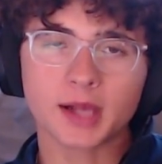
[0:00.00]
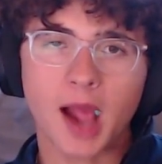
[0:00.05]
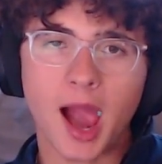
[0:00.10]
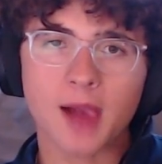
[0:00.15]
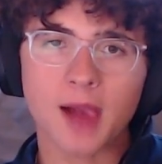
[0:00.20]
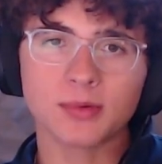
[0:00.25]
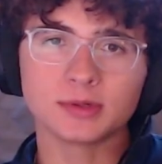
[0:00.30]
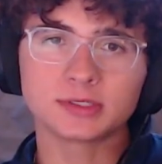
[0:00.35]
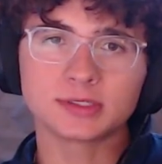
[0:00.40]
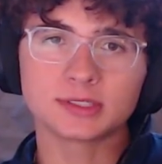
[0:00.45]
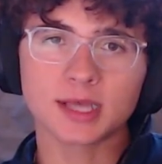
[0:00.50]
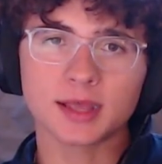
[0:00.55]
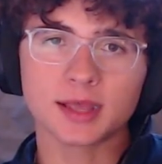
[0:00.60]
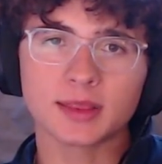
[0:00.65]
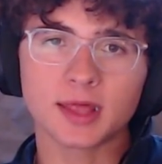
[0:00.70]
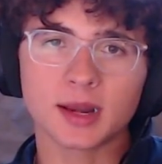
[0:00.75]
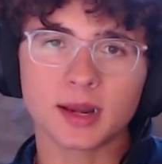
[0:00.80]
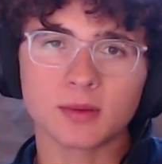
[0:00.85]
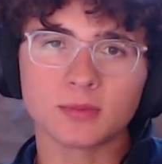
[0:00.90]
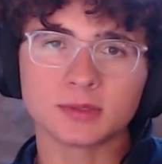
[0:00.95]
I would
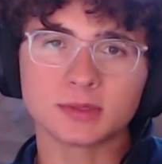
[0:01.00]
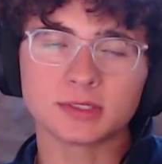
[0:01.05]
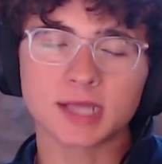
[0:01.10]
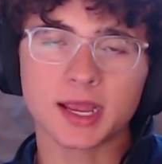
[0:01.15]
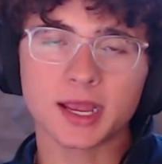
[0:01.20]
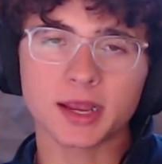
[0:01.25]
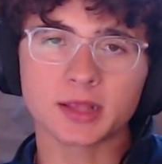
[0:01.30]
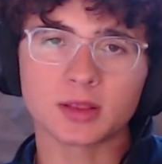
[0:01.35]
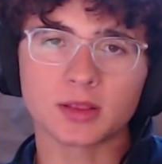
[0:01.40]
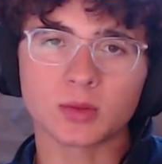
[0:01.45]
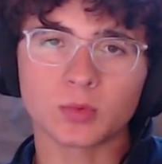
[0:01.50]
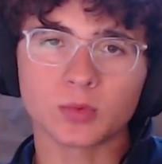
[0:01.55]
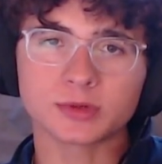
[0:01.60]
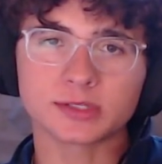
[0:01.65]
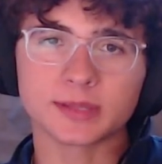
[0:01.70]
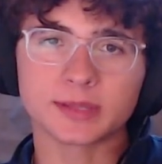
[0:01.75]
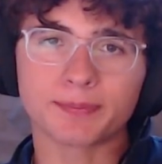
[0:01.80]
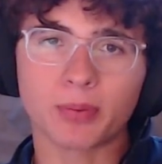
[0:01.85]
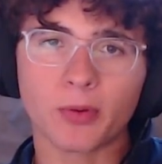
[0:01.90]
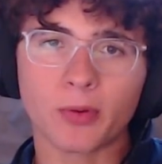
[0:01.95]
say that it would take the
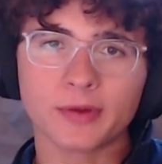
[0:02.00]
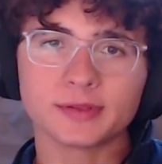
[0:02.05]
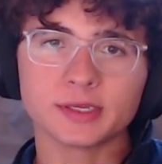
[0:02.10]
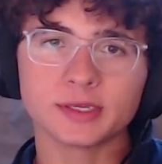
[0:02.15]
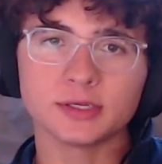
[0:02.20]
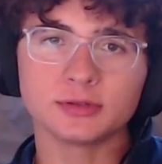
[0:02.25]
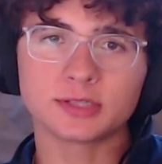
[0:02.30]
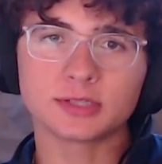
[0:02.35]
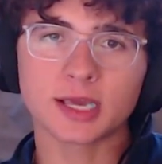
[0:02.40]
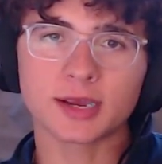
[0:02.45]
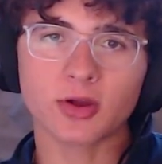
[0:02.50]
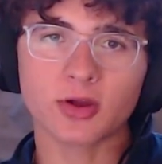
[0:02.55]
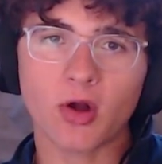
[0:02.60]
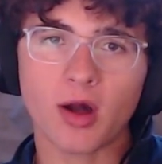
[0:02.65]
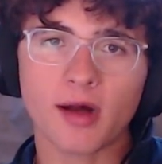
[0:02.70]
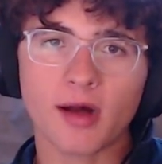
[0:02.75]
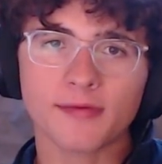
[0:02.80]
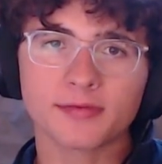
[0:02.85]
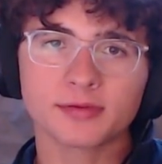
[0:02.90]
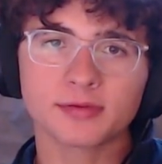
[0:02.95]
the point that you take
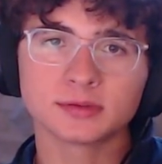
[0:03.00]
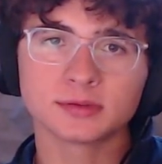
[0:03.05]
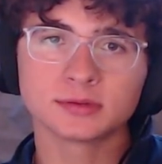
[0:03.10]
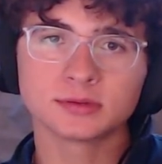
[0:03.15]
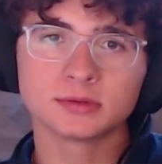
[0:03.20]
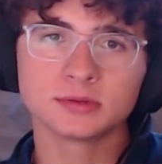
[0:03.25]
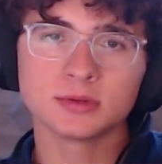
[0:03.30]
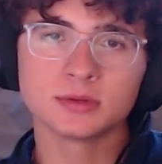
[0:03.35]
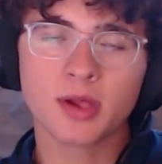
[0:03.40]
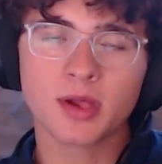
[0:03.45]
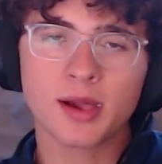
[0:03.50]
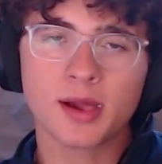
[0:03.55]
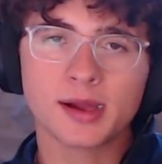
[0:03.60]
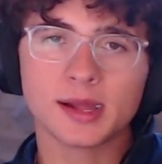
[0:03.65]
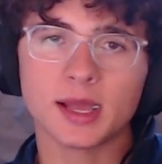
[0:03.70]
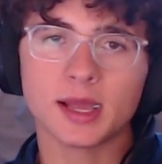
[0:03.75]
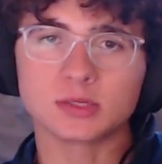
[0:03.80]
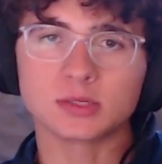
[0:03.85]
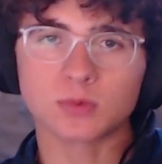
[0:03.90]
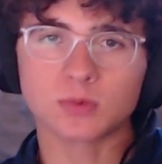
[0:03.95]
off
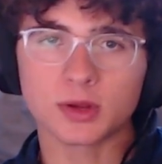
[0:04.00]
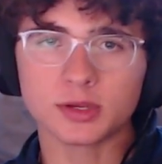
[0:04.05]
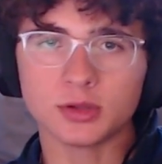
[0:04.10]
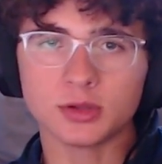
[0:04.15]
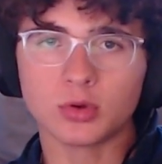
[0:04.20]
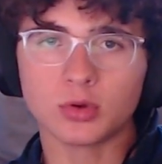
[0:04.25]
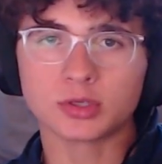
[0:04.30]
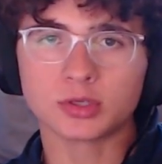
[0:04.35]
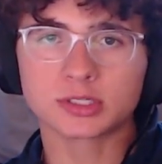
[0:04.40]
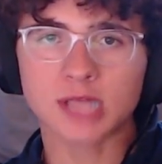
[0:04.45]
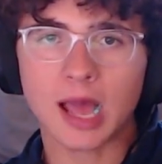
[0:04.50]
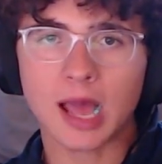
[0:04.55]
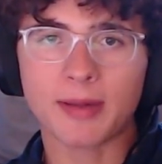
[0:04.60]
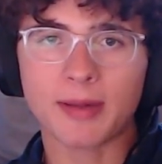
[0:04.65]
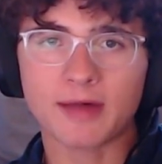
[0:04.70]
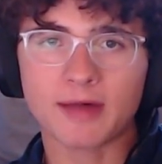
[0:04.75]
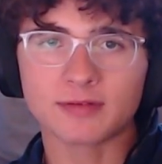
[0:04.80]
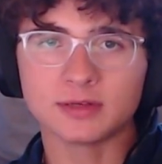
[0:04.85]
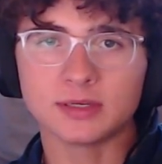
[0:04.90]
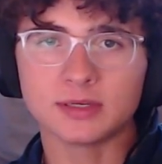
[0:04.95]
is when you
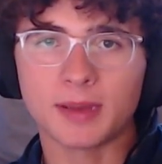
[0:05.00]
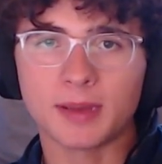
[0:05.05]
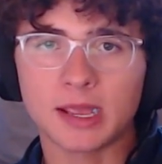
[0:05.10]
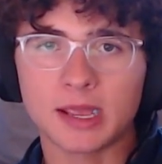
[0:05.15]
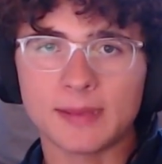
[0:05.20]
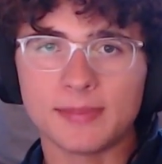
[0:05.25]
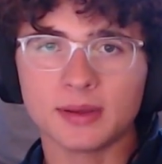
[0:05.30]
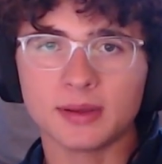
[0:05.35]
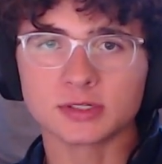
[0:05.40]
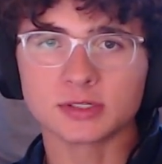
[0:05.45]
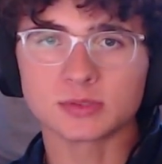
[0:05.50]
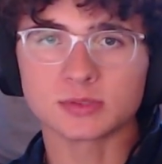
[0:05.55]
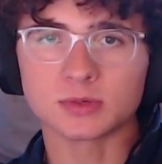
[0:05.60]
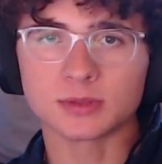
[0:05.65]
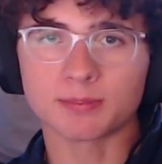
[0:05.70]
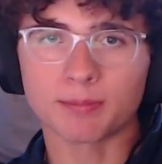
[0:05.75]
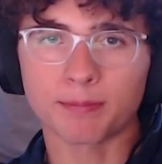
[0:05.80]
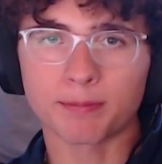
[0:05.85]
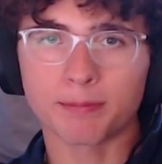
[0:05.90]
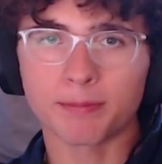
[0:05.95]
stop having to pay bills
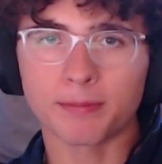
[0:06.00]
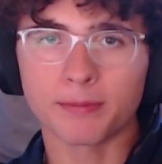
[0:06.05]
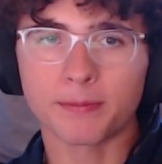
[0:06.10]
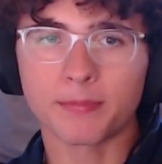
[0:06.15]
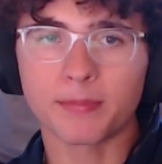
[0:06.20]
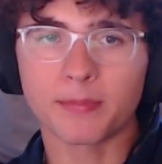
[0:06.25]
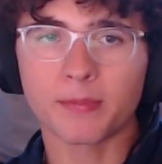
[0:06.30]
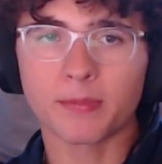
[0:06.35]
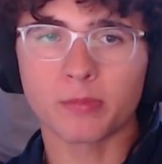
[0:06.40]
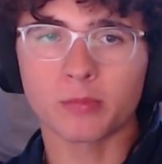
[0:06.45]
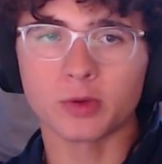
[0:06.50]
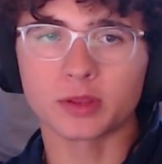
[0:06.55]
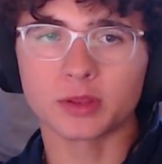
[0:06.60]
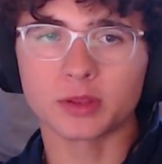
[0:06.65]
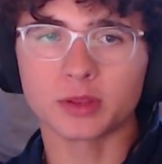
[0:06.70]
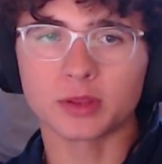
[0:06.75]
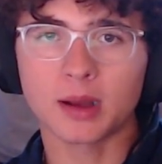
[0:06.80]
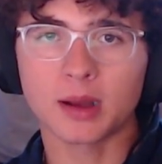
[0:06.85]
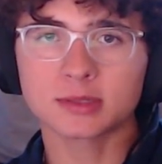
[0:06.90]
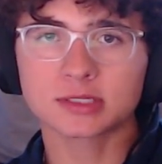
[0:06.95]
with
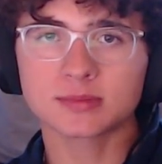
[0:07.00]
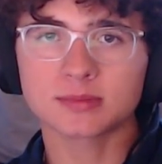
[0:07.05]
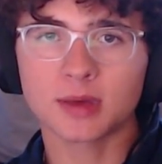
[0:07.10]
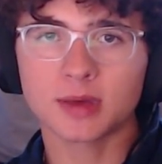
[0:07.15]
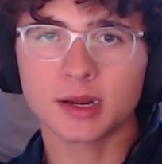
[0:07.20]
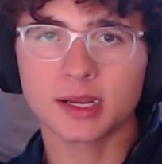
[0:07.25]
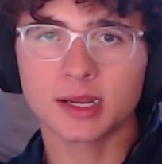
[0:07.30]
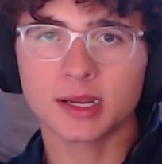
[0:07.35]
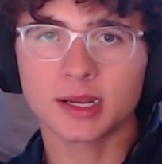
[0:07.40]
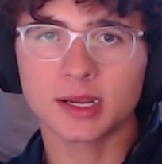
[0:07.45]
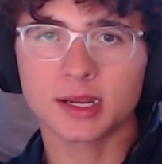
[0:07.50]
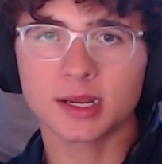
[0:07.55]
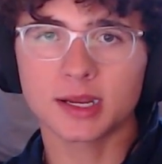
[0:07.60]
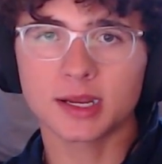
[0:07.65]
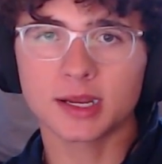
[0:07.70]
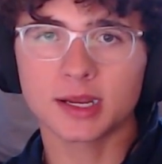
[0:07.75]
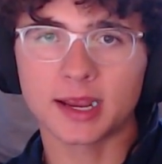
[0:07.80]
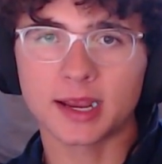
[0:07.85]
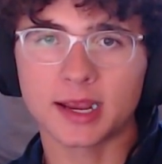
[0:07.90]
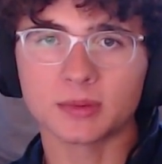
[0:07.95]
with Publix money and
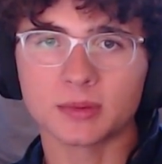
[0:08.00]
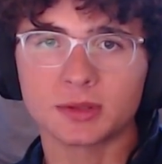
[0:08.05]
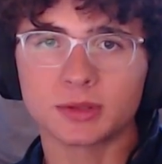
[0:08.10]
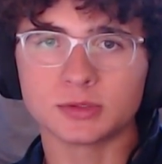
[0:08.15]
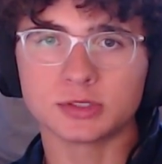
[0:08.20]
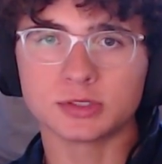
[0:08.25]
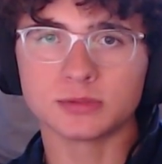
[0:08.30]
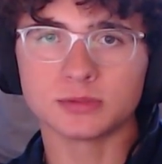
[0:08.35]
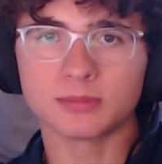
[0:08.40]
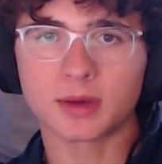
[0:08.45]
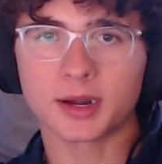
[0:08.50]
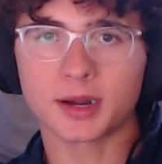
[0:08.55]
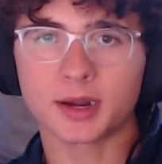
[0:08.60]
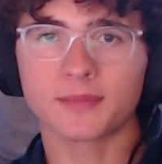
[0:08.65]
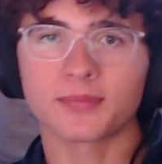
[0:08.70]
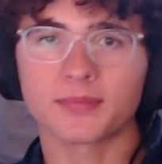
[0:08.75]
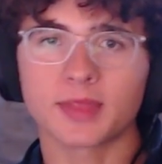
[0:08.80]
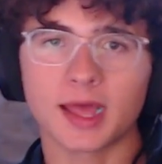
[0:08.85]
start paying it with YouTube money.